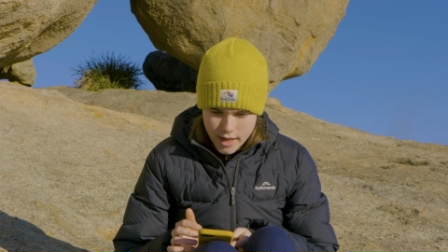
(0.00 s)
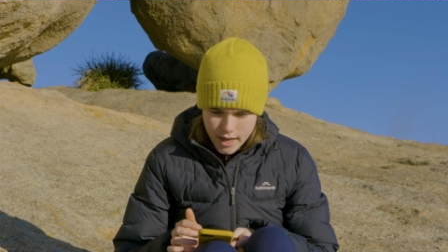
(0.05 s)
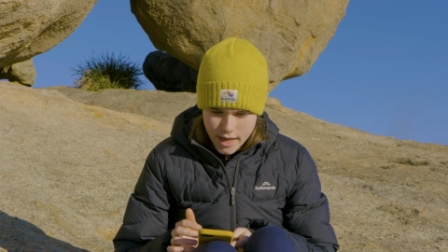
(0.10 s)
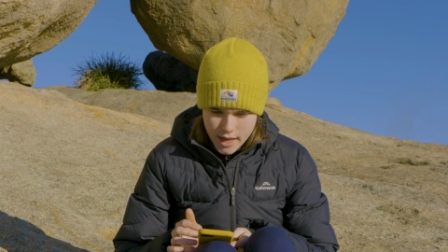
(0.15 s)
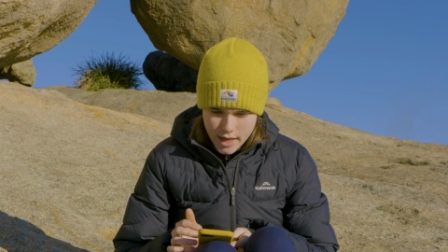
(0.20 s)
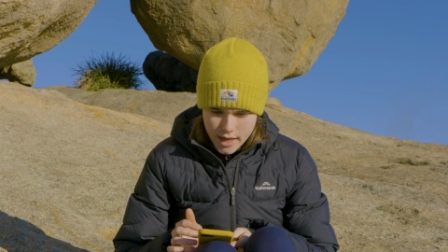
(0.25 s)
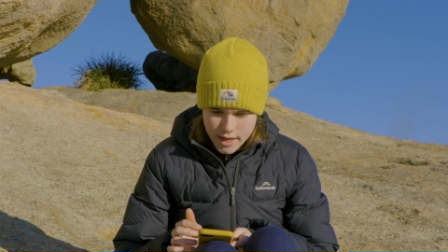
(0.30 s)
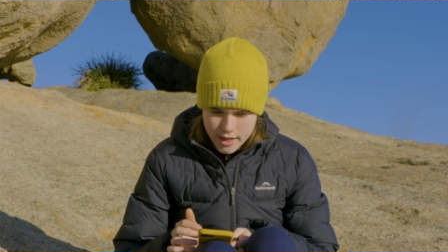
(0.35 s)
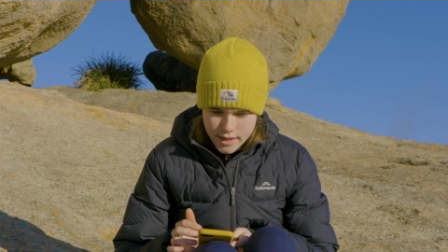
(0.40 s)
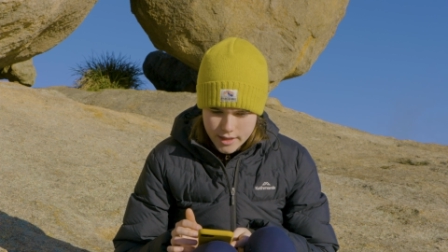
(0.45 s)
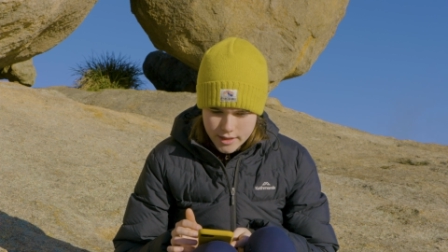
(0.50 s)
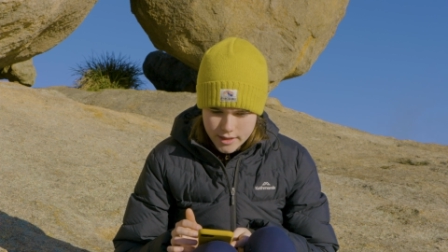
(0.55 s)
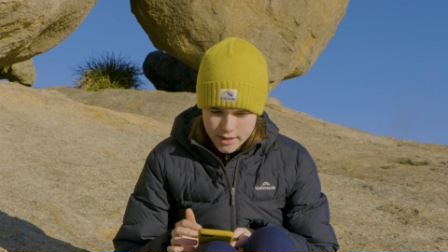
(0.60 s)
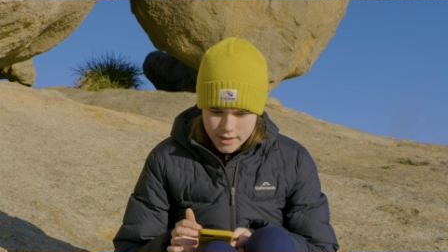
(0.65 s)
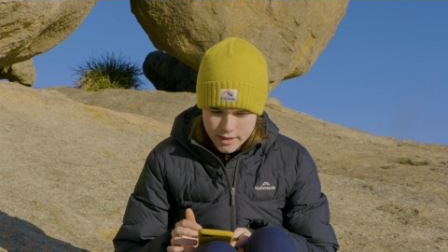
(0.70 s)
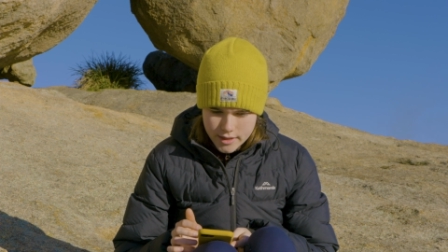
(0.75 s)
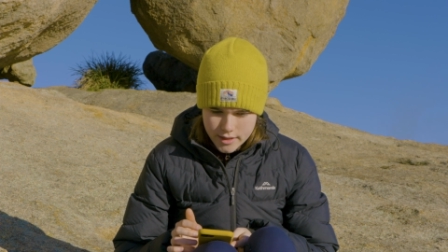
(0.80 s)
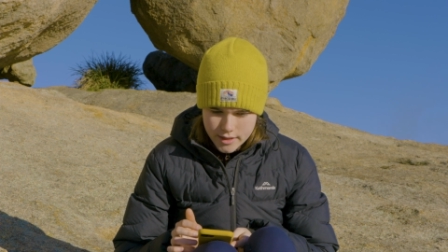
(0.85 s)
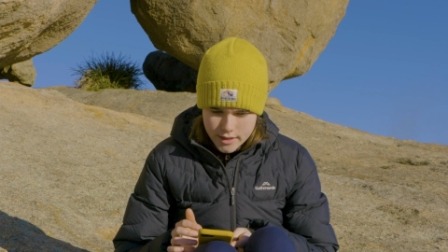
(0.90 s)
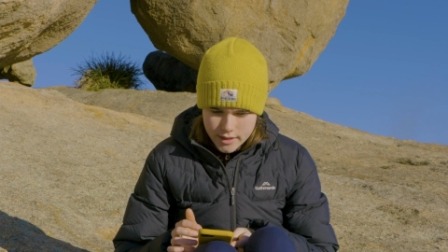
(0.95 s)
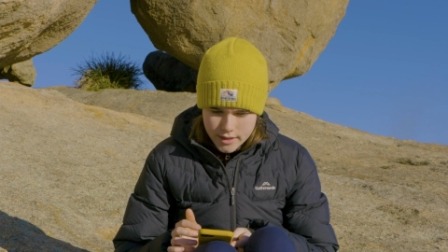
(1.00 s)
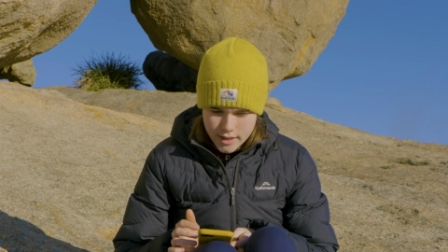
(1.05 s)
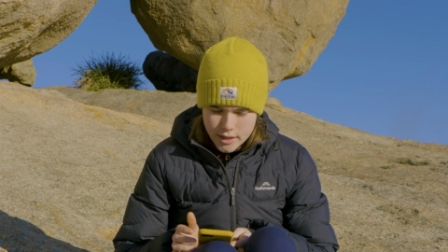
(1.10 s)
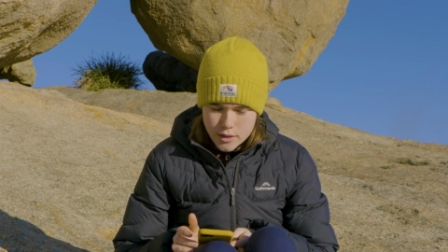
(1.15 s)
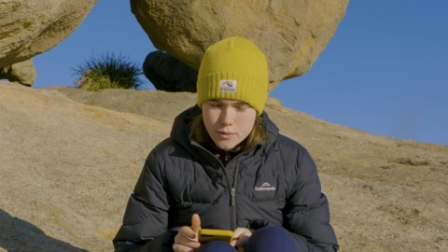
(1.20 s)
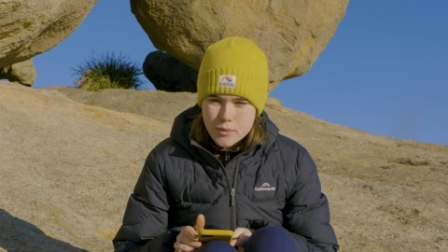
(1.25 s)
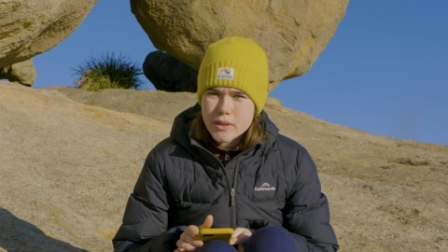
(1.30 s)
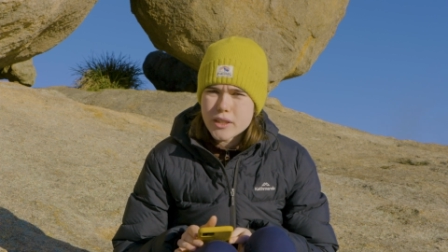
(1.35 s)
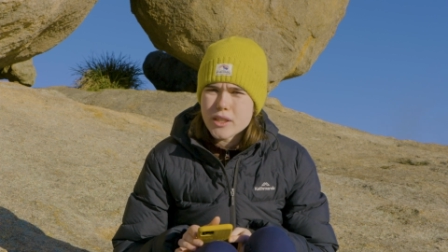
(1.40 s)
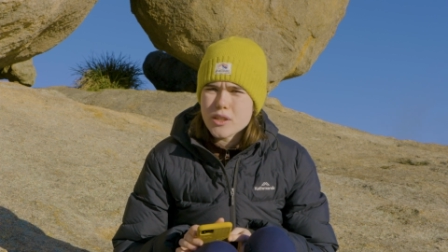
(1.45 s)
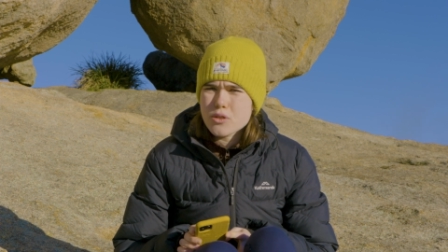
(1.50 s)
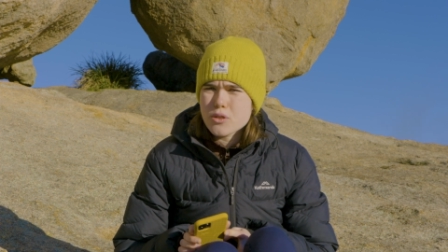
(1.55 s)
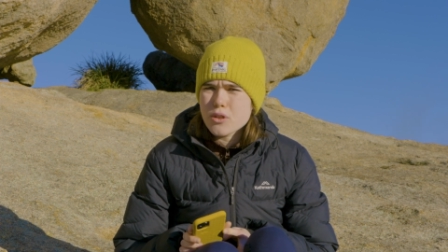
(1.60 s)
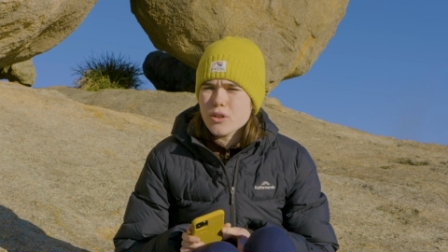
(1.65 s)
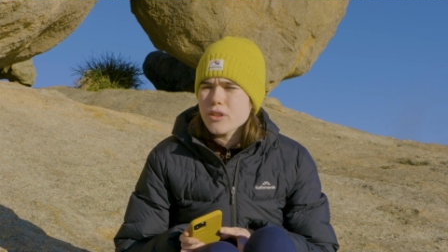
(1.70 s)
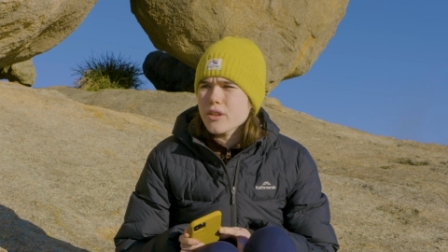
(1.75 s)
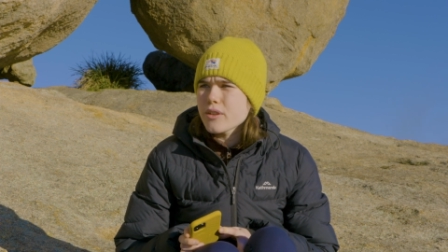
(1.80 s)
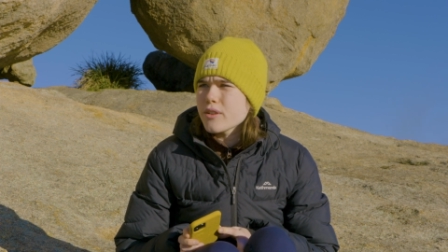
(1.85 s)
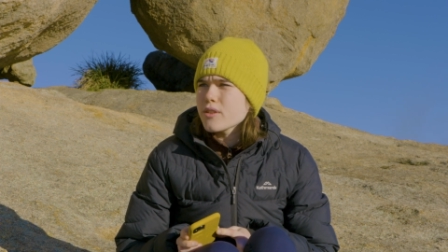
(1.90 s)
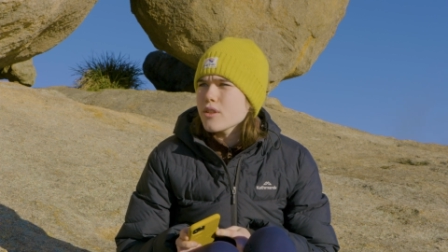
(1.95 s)
And that's really
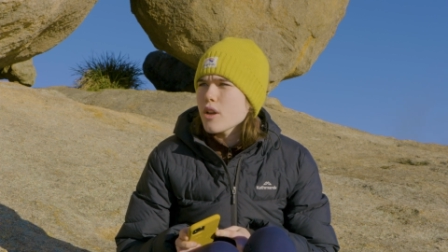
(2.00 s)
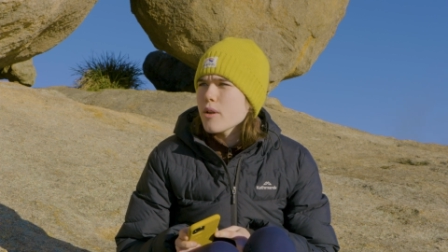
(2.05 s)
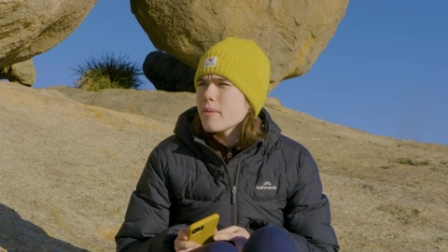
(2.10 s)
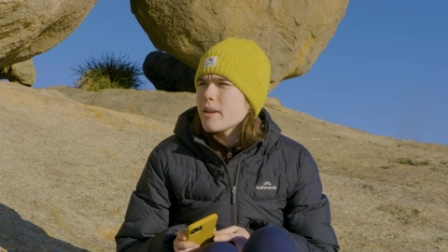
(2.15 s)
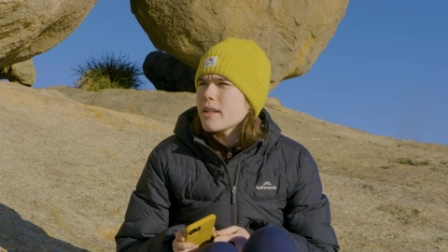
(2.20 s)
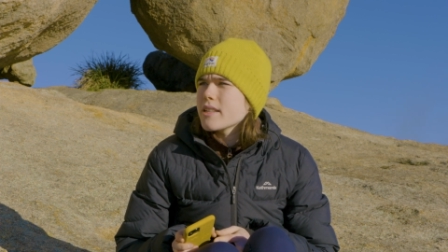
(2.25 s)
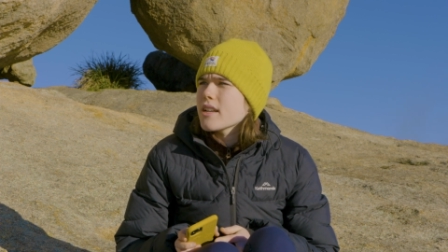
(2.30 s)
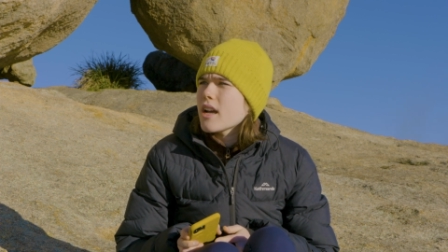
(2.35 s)
true. There are so many